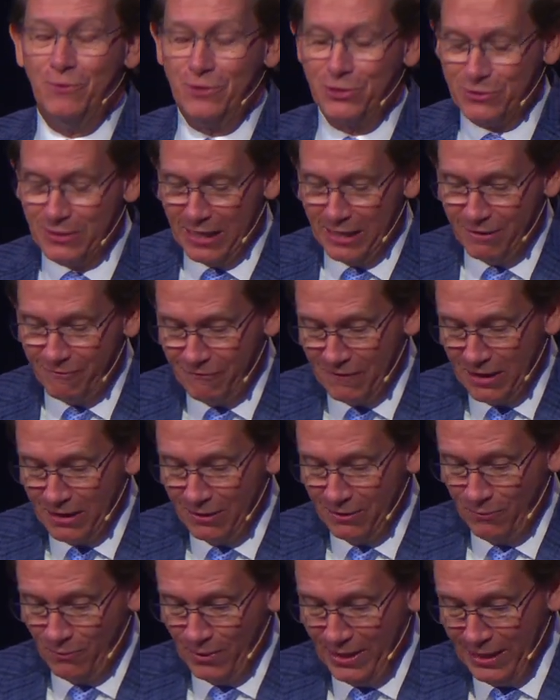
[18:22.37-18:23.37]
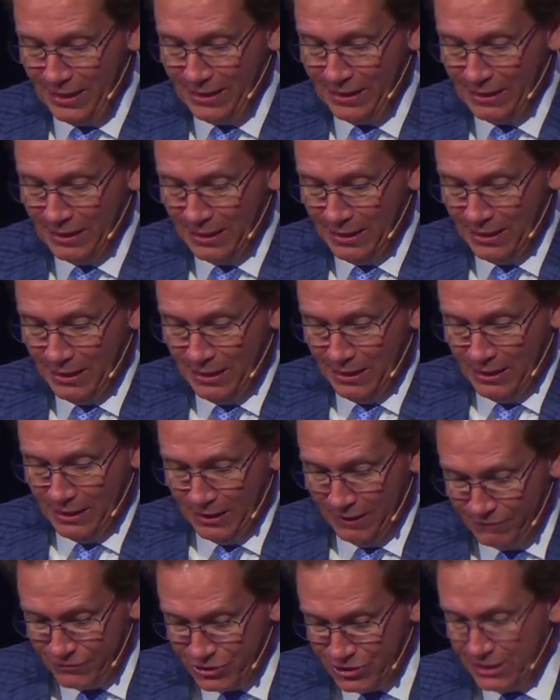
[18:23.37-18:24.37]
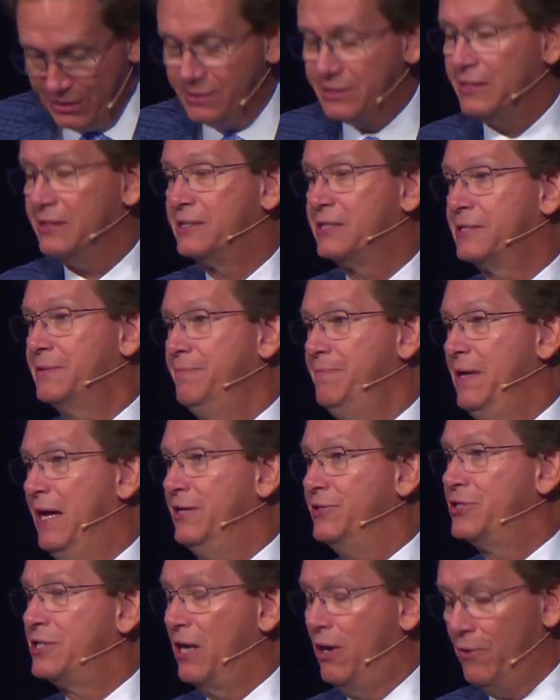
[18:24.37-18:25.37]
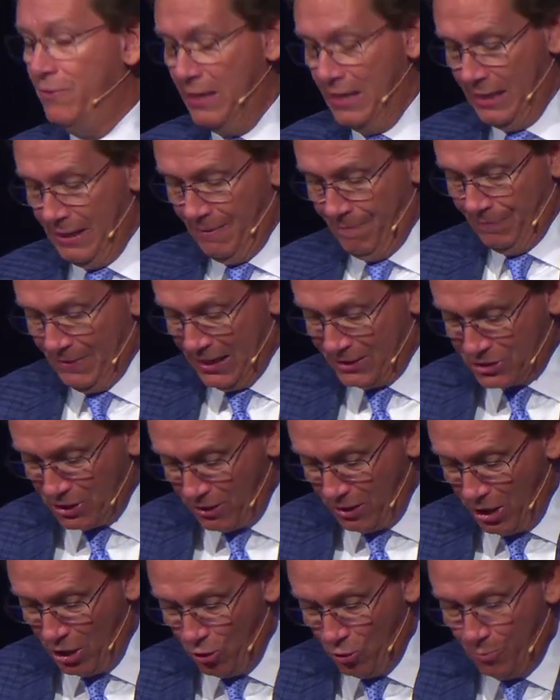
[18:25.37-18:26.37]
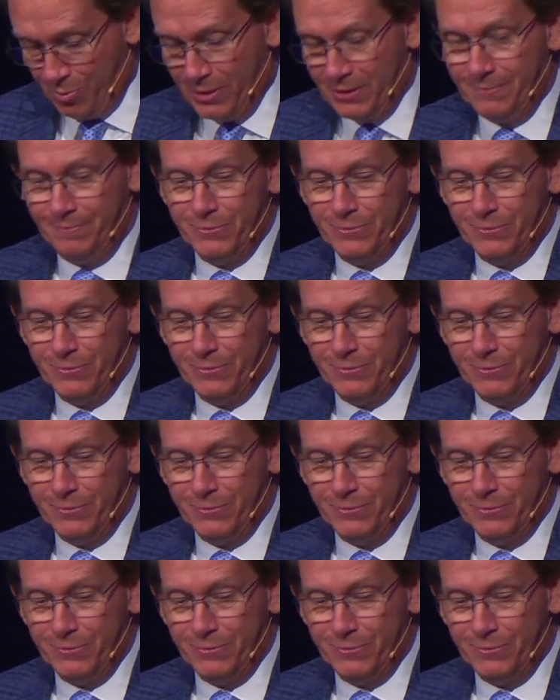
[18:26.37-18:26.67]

We're trying to follow the way of Jesus. And so that's our hope.